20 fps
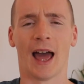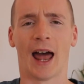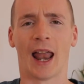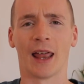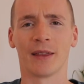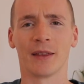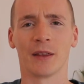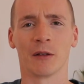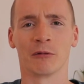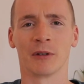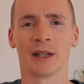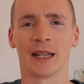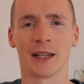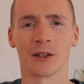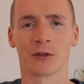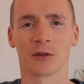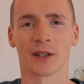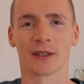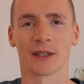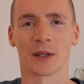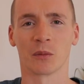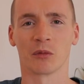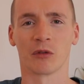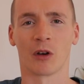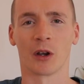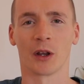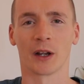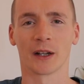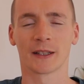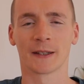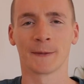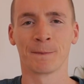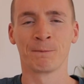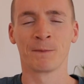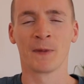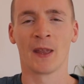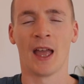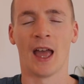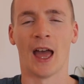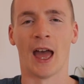I think they're a really interesting product.
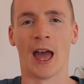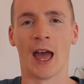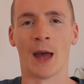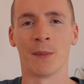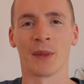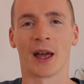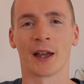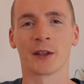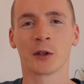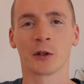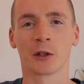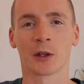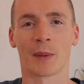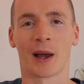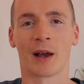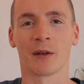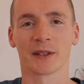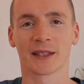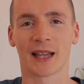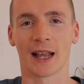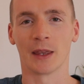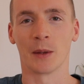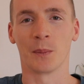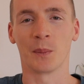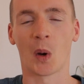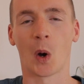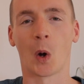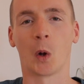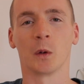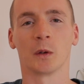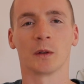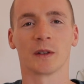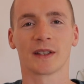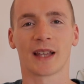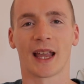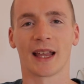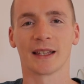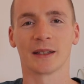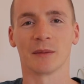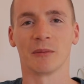I took them out to skate the bowl,
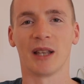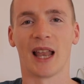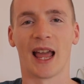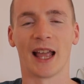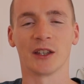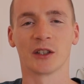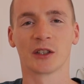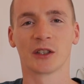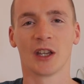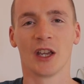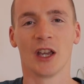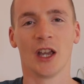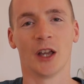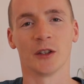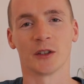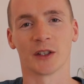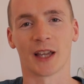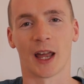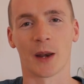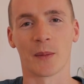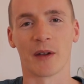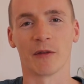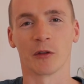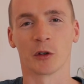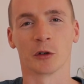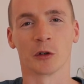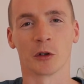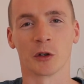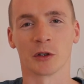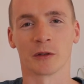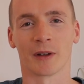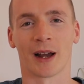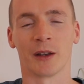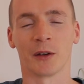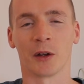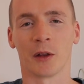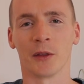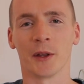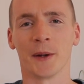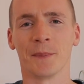skated some ledge, and just had a bit of a cruise
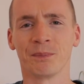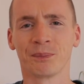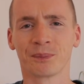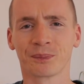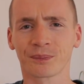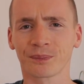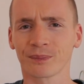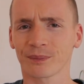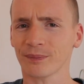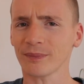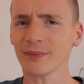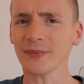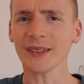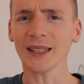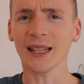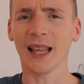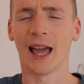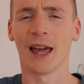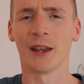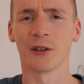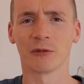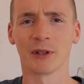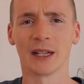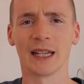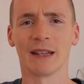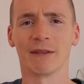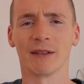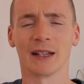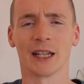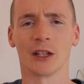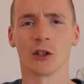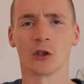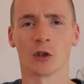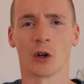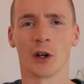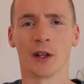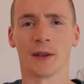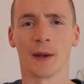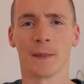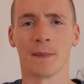around on them, and really
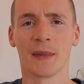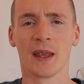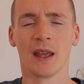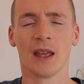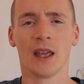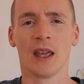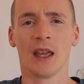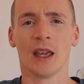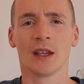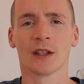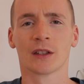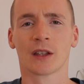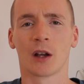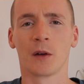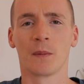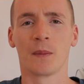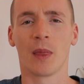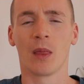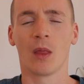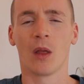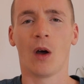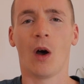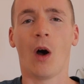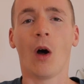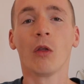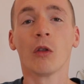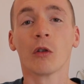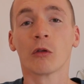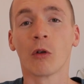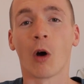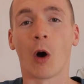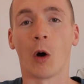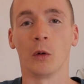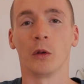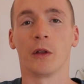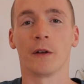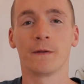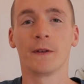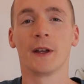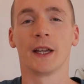enjoyed them. So on the roll,
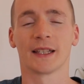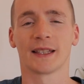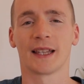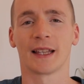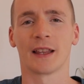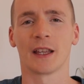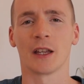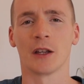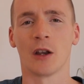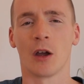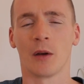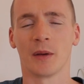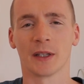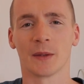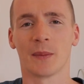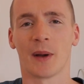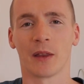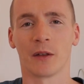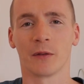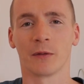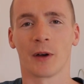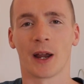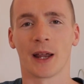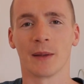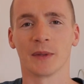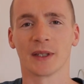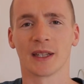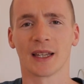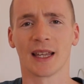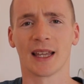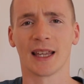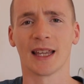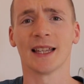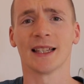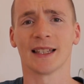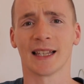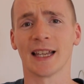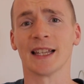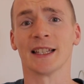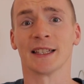the first thing that you notice about the frames
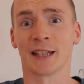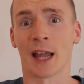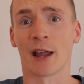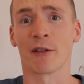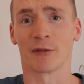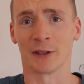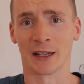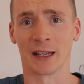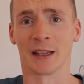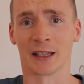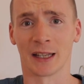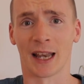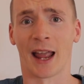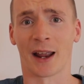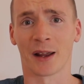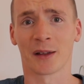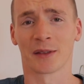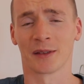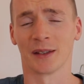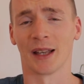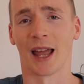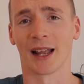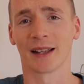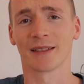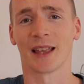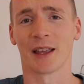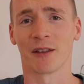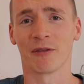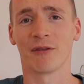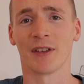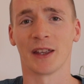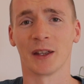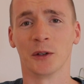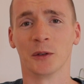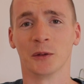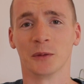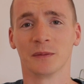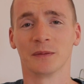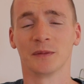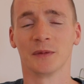is definitely the length. Like
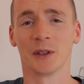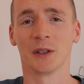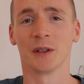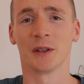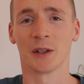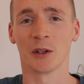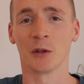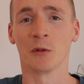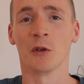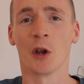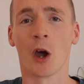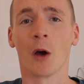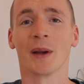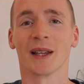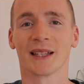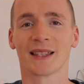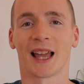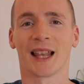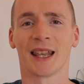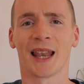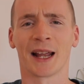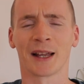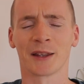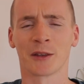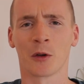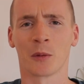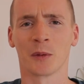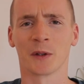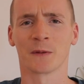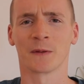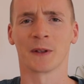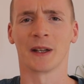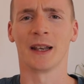you notice that length. You almost feel